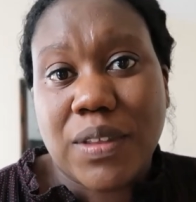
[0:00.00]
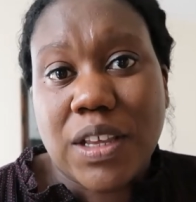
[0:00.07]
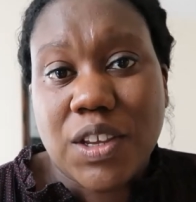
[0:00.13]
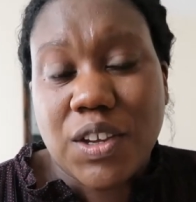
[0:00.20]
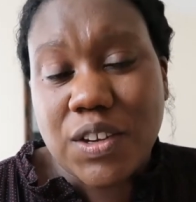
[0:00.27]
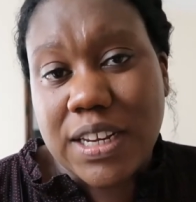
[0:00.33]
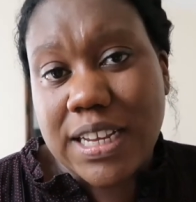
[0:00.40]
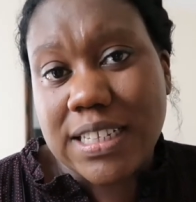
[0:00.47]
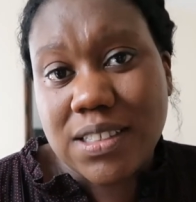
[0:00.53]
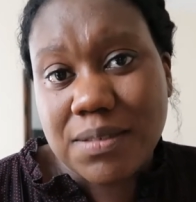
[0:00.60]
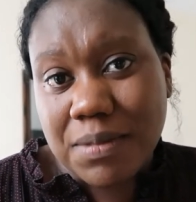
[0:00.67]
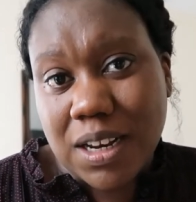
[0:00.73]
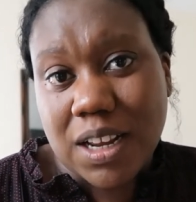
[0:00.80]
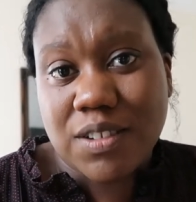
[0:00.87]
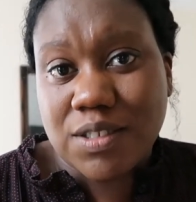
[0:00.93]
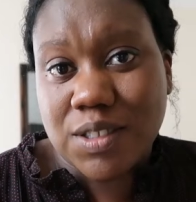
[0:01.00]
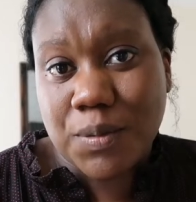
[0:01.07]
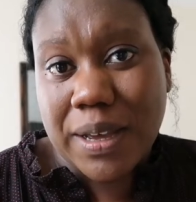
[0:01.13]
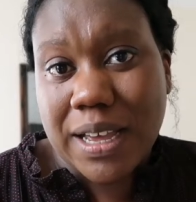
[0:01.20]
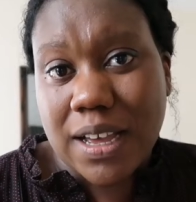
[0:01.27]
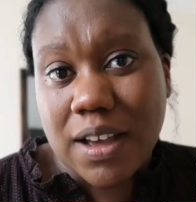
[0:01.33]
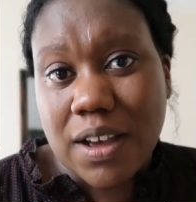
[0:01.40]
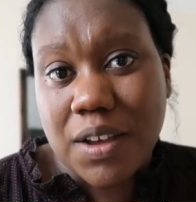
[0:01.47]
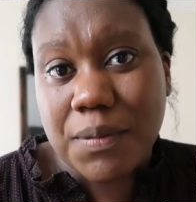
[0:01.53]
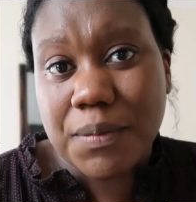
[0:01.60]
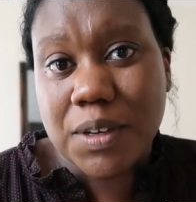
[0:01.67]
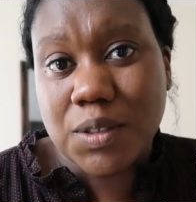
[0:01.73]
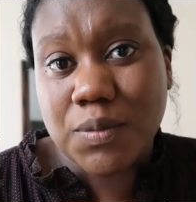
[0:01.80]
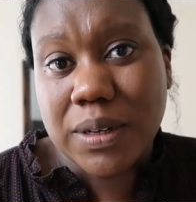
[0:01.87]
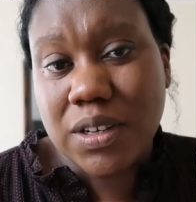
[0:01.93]
You need some clothes to wear home
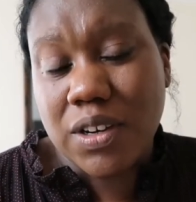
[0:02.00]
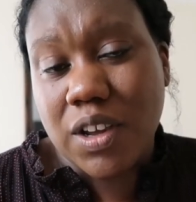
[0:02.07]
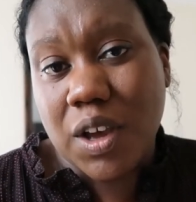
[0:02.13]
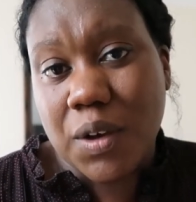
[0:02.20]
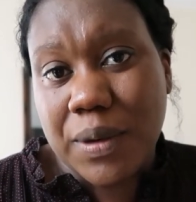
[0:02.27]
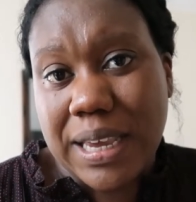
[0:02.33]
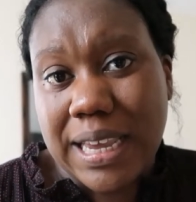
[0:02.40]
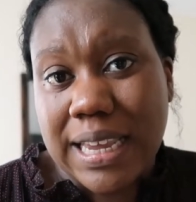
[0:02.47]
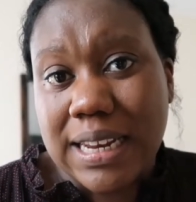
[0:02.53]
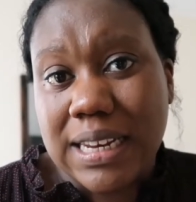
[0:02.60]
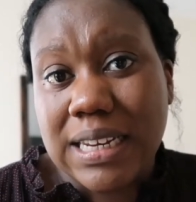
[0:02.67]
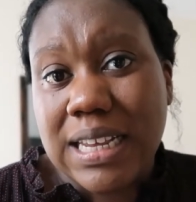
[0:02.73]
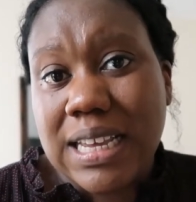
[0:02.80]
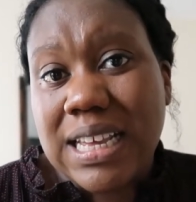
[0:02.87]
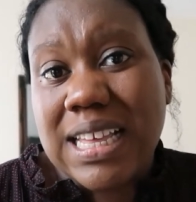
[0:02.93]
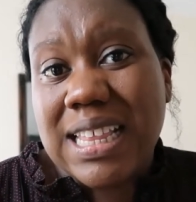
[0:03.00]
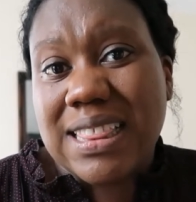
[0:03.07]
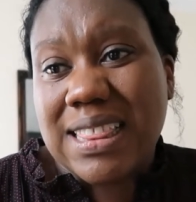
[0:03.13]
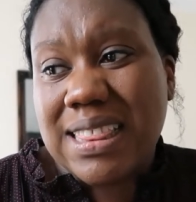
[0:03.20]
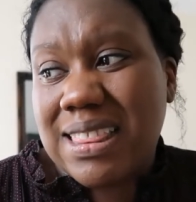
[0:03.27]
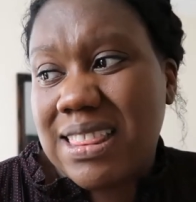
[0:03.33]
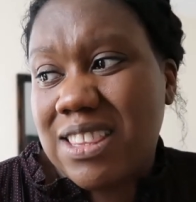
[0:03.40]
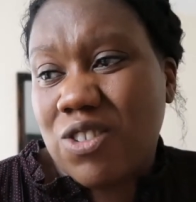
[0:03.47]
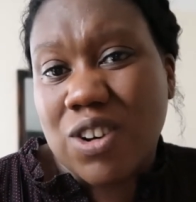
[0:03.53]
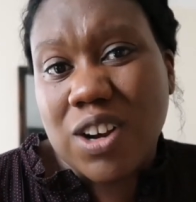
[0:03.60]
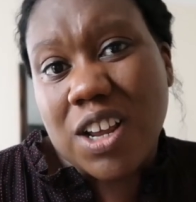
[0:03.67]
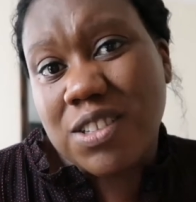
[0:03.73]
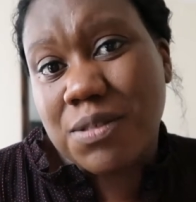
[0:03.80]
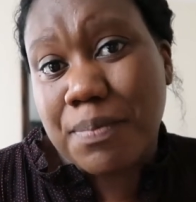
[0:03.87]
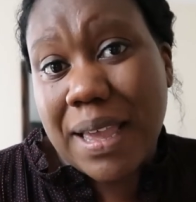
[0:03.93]
because when you go in, your
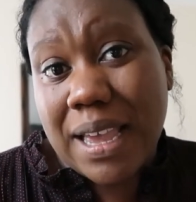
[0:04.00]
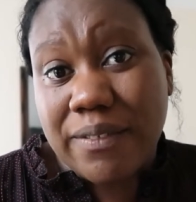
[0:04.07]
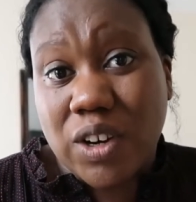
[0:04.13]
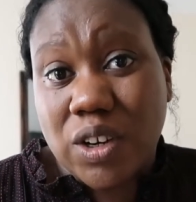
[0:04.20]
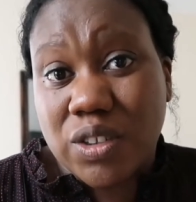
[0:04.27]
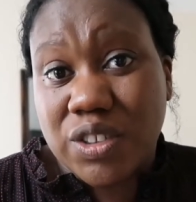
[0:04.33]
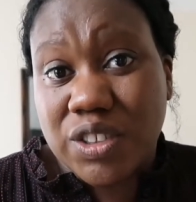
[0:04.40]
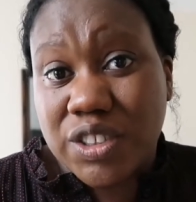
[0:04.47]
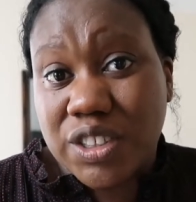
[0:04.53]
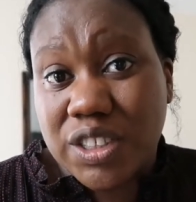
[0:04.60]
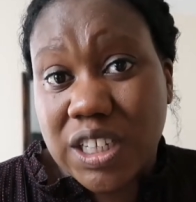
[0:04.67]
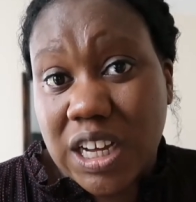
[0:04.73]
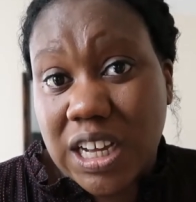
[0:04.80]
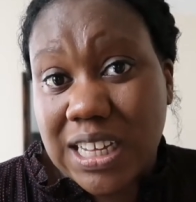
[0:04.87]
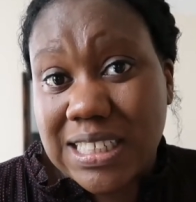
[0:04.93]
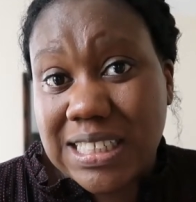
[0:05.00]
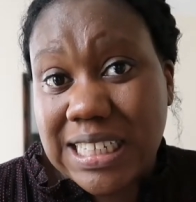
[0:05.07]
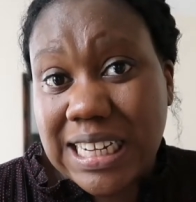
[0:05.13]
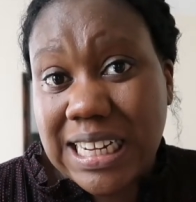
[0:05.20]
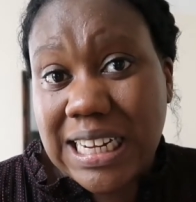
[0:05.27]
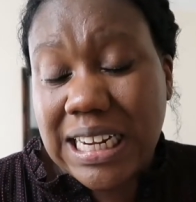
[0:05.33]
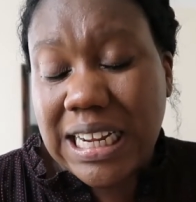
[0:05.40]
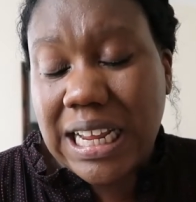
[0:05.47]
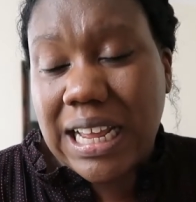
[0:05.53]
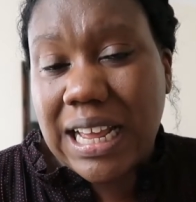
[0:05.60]
clothes may have gotten dirty.